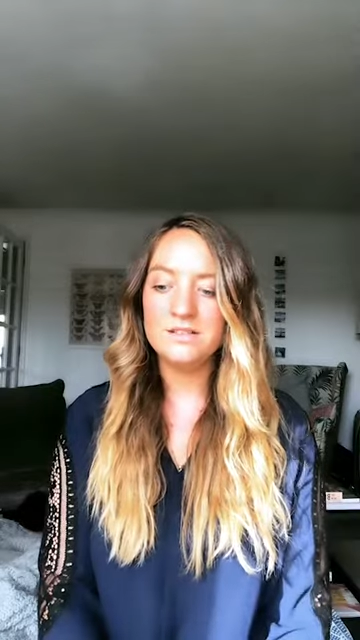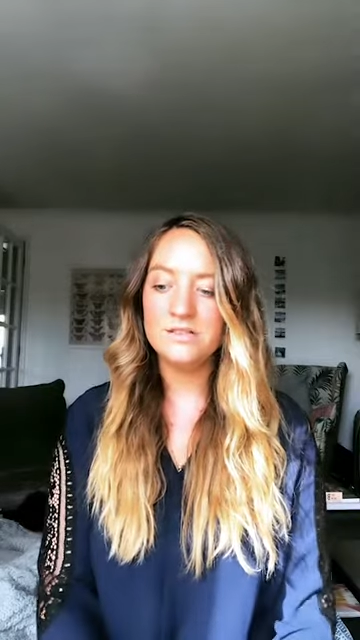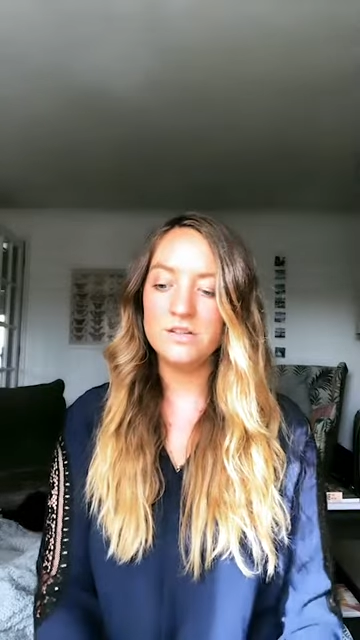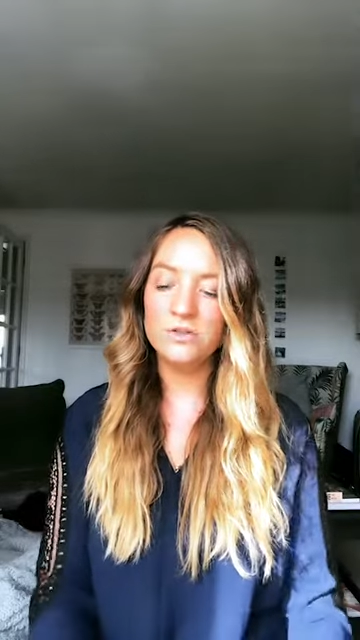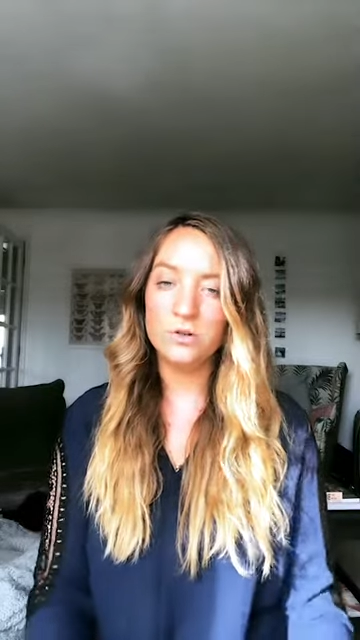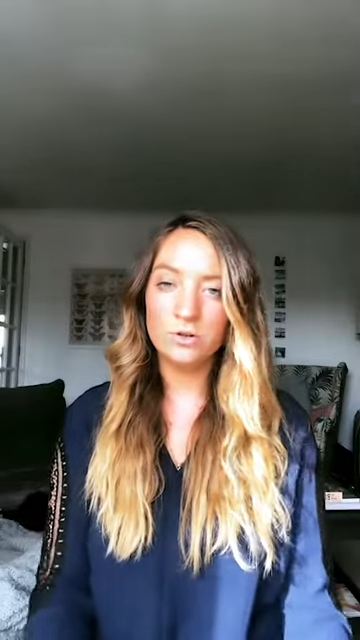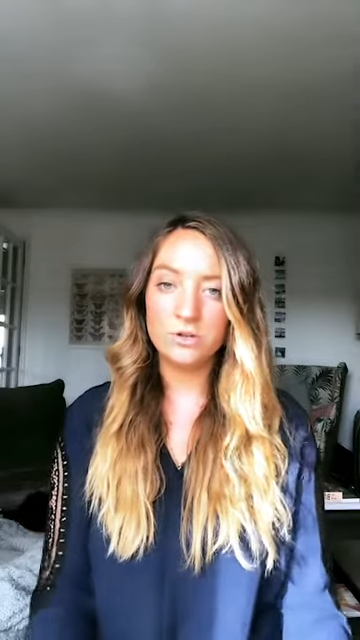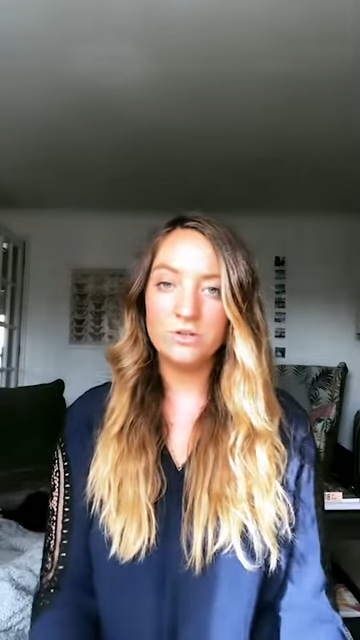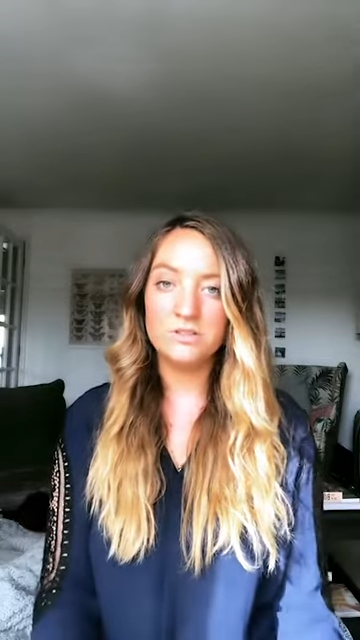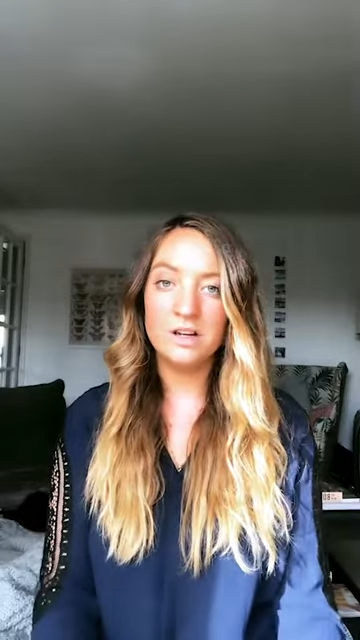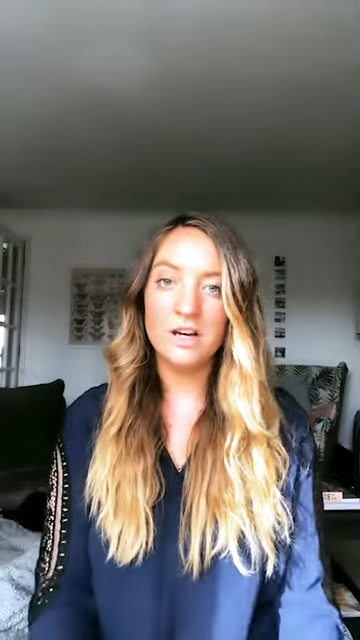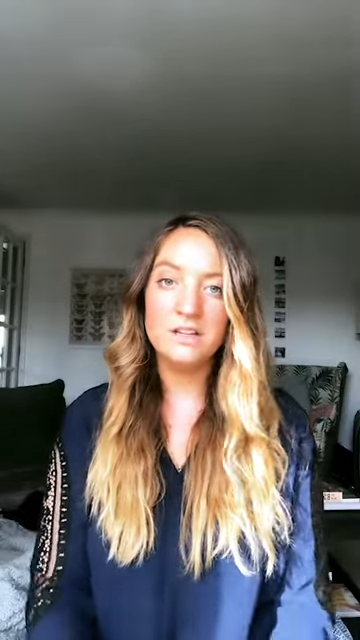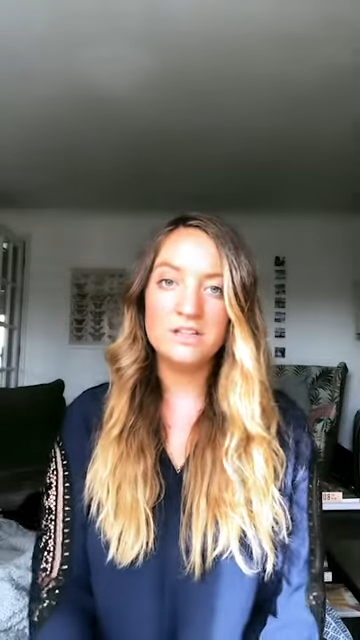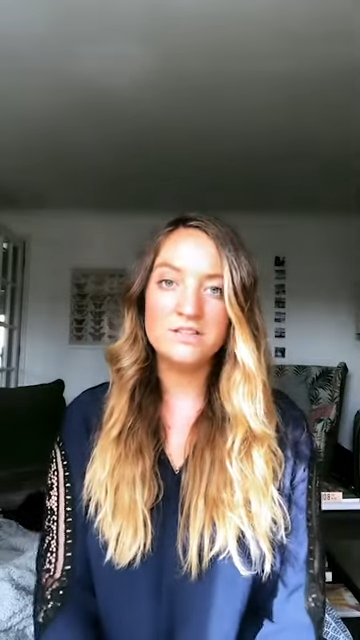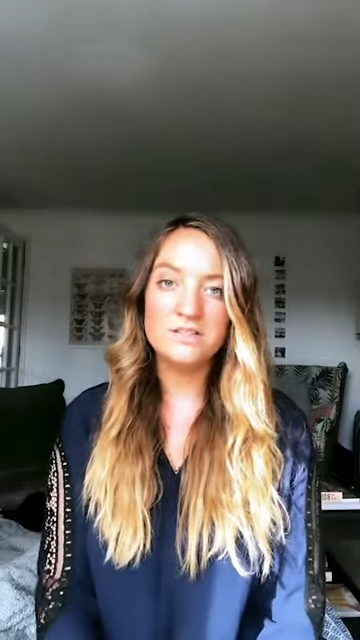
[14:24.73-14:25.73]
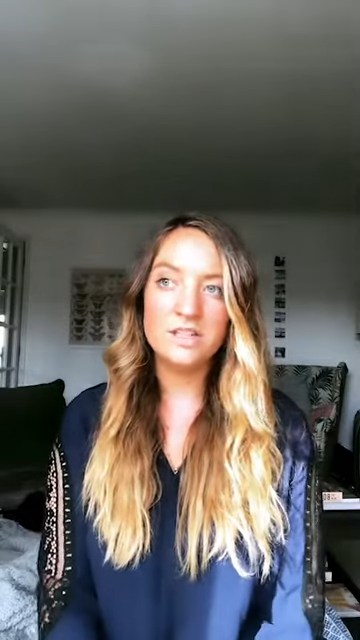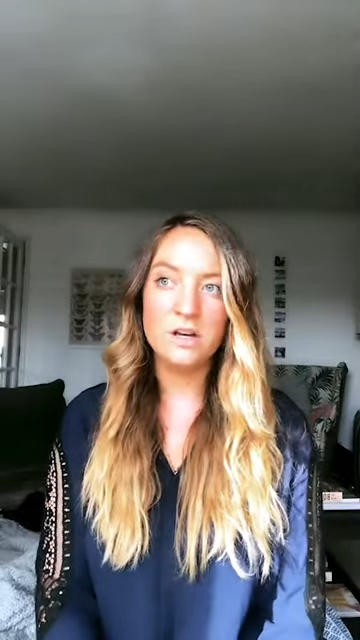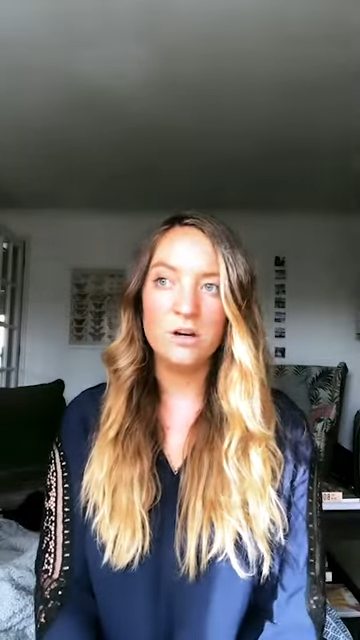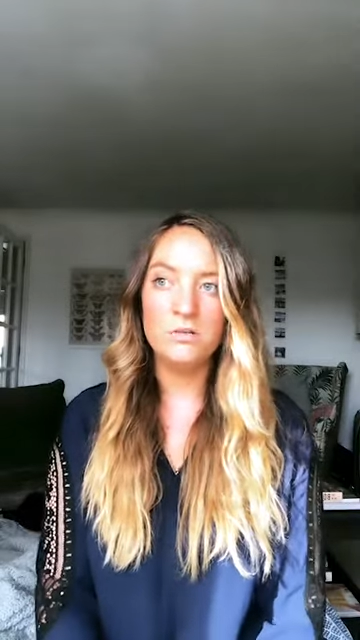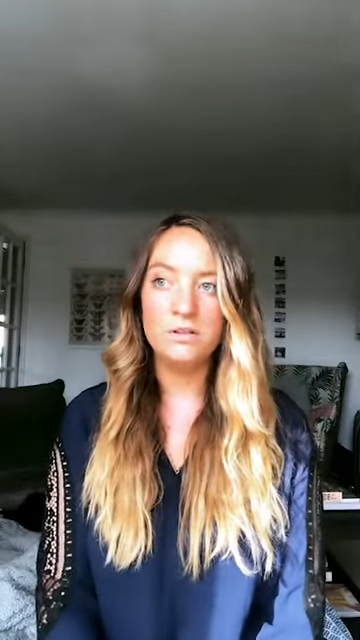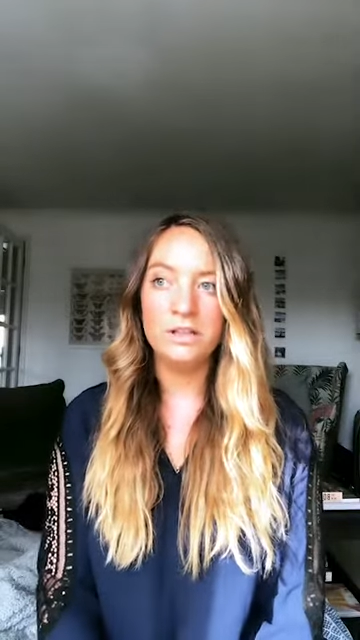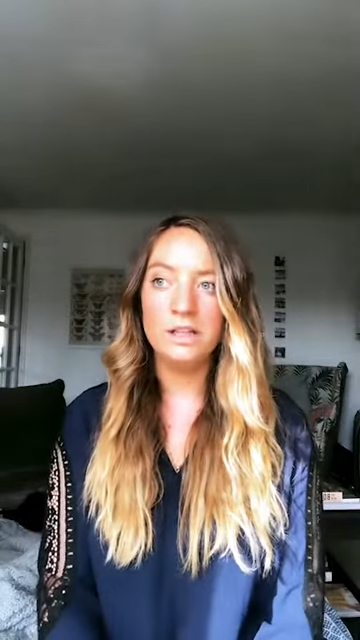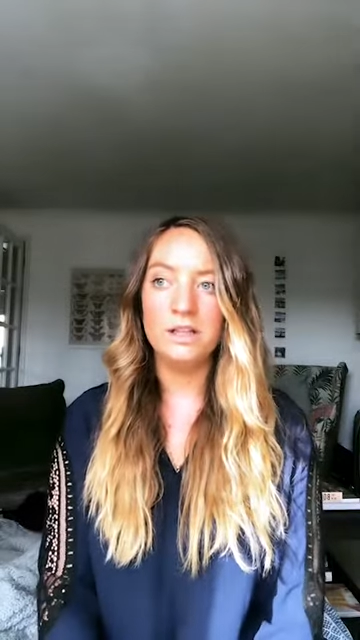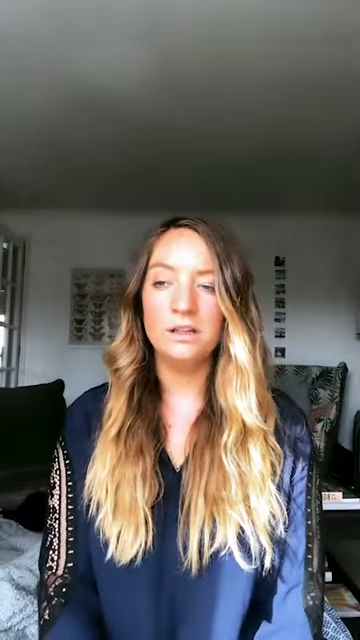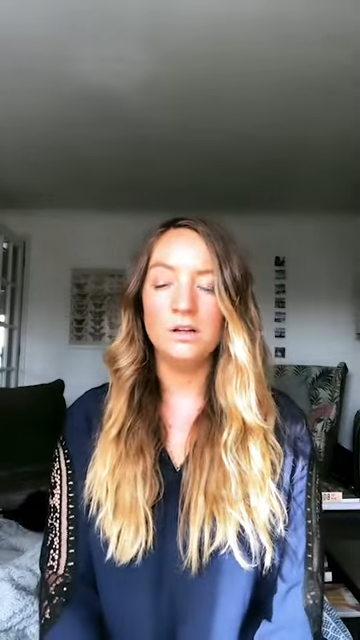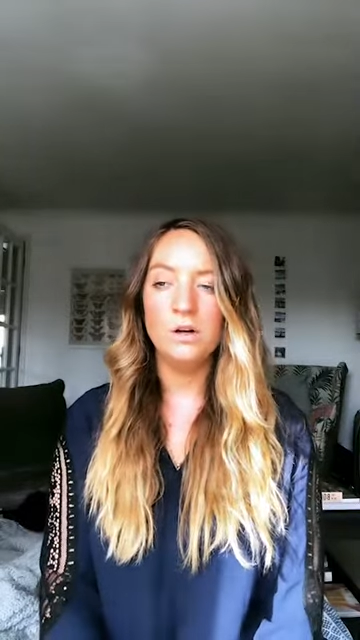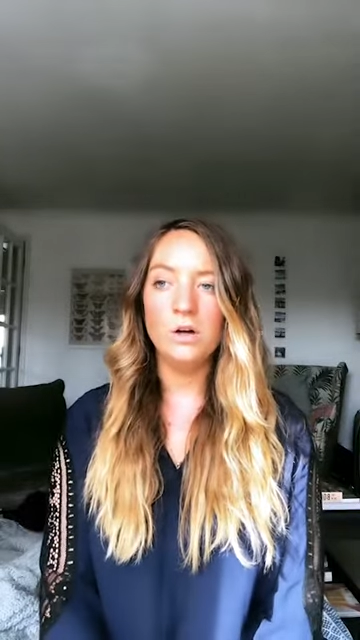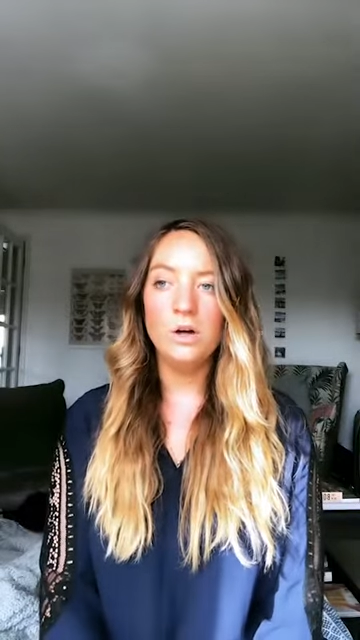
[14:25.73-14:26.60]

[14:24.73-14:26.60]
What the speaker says: that Docusign is the only